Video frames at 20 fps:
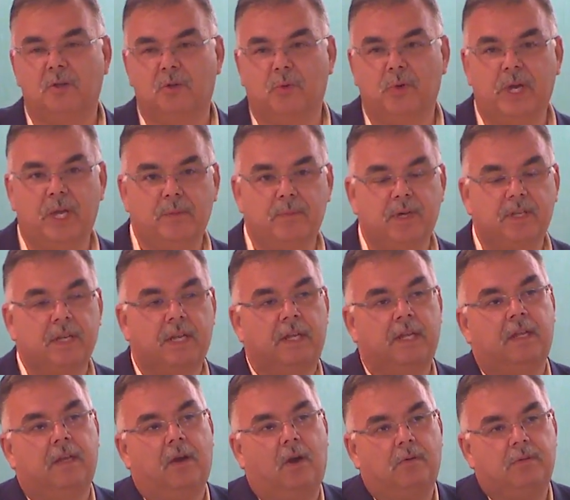the way. But
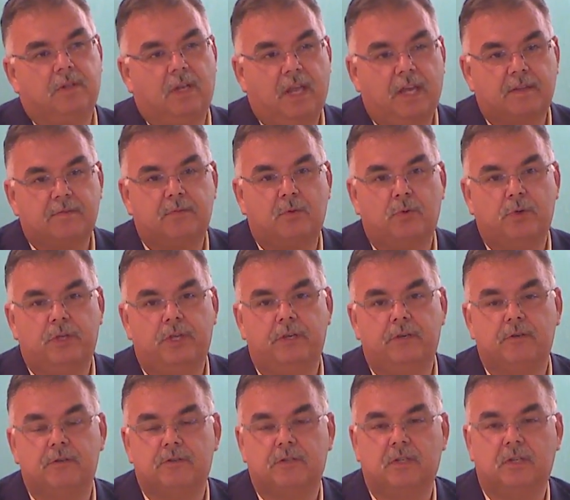over the last 4
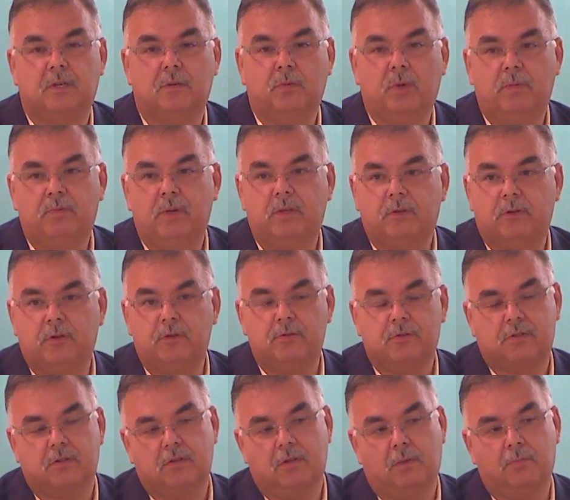years, we've
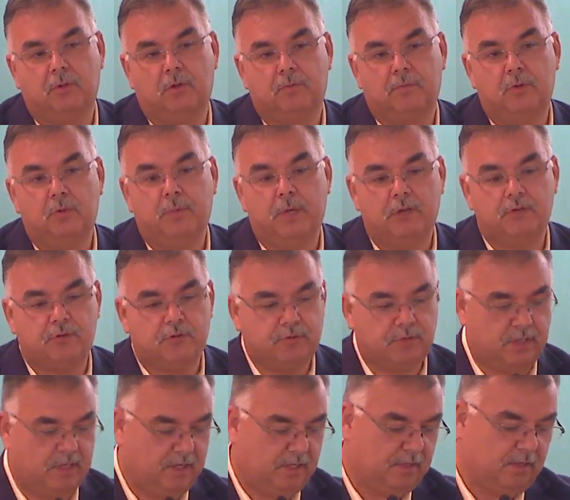introduced a number of new
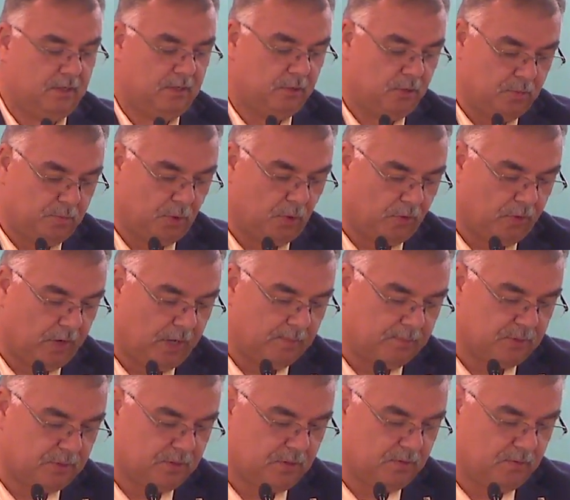measures and new
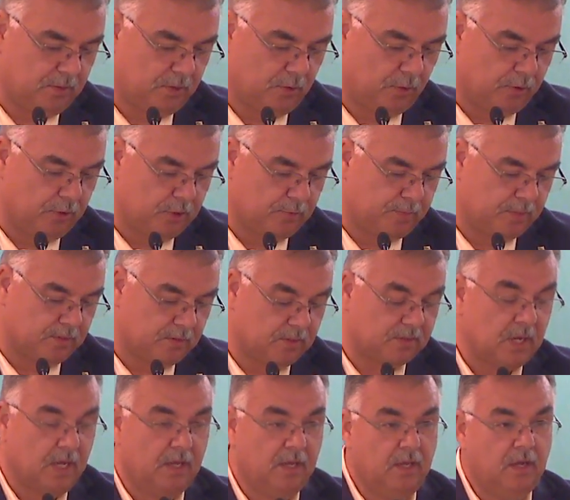programs to encourage
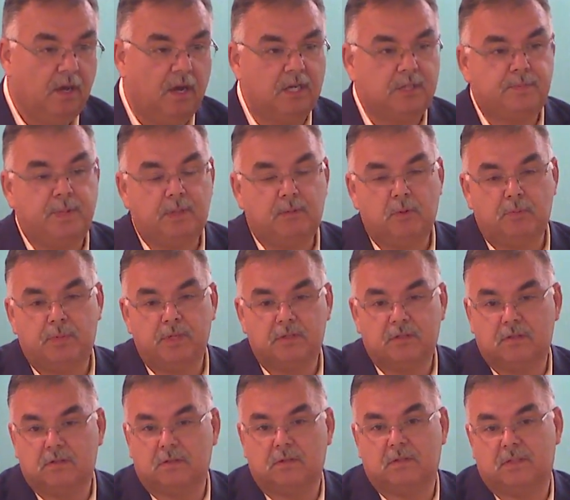business. I speak with
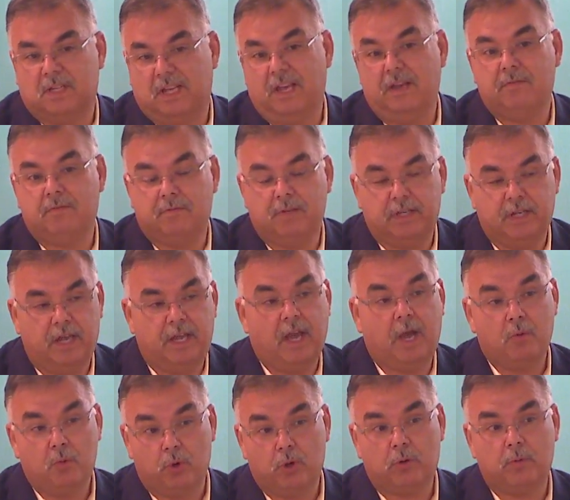businesses every day.
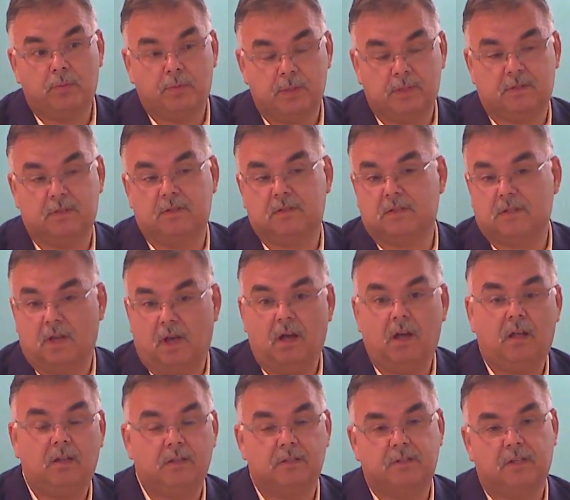I work with business
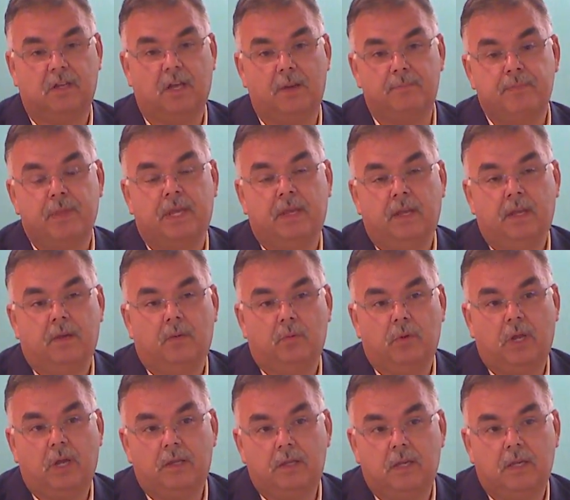all the time.
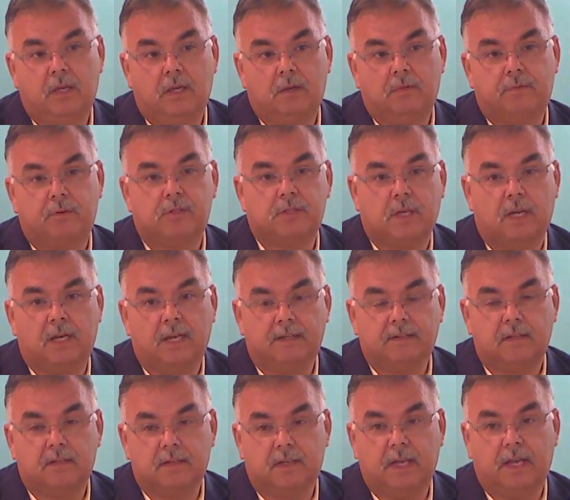When I first got
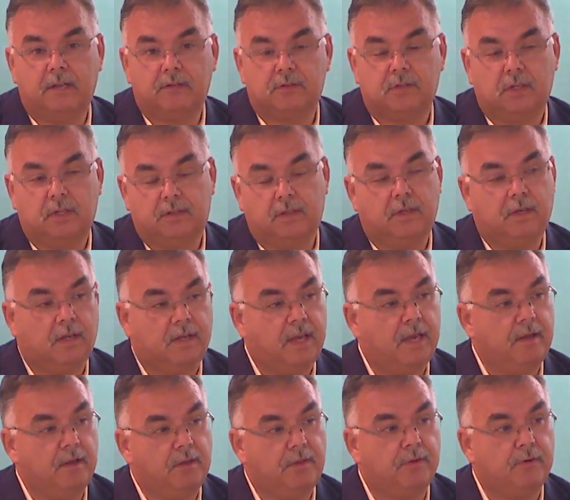elected to council, I think I
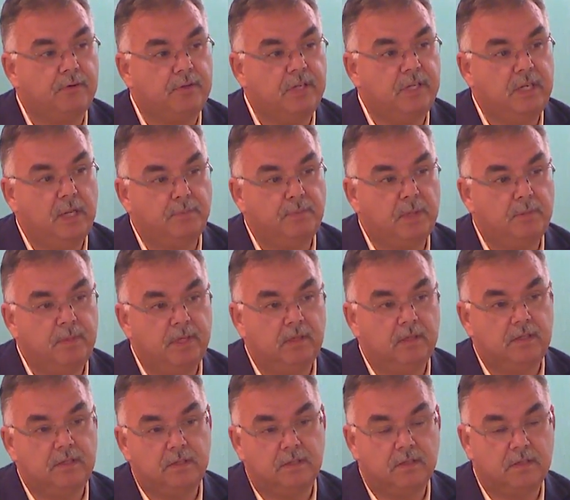counted 13 empty
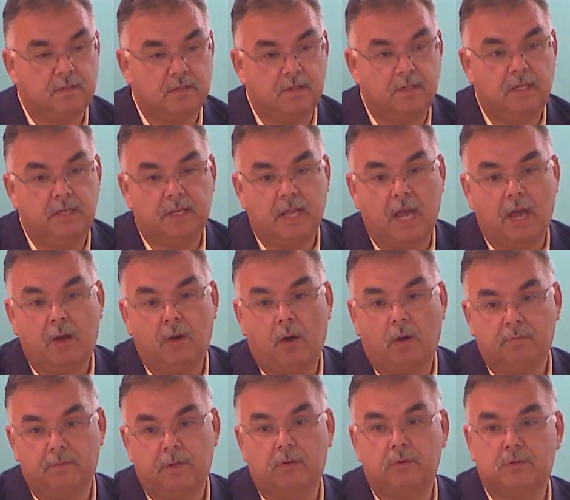buildings in the city. Now,
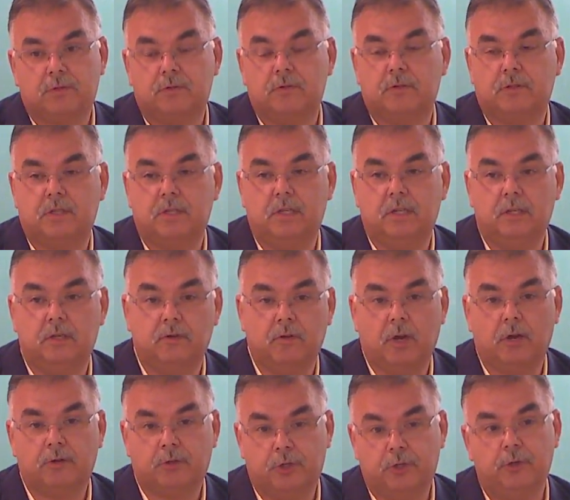of those 13, there
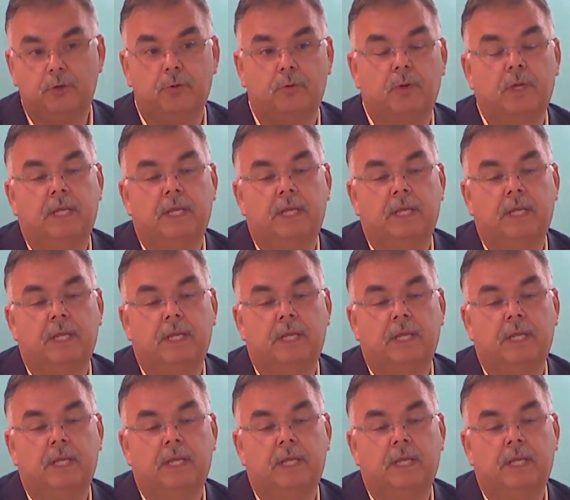are two.